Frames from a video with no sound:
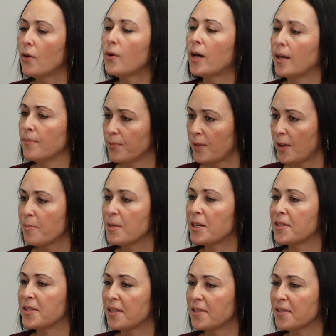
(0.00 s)
Okay, that
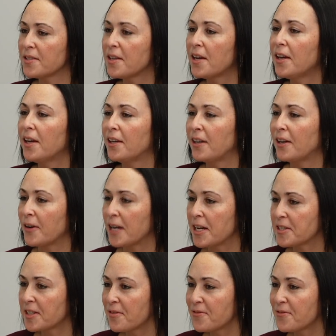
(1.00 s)
makes sense. Now,
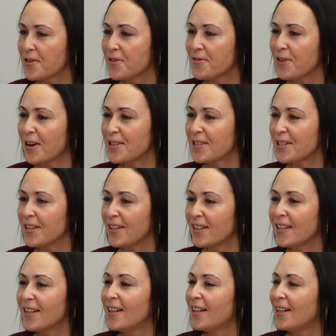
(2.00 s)
asking for a friend
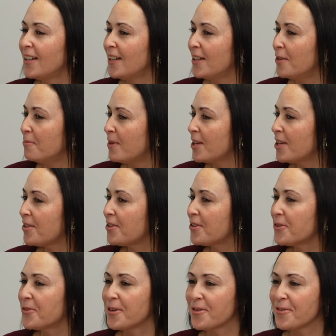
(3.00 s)
here, myth
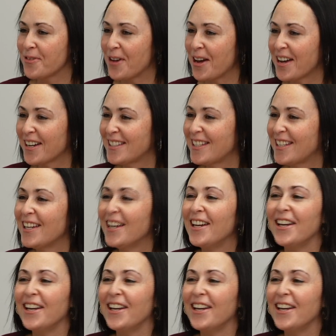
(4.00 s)
or fact,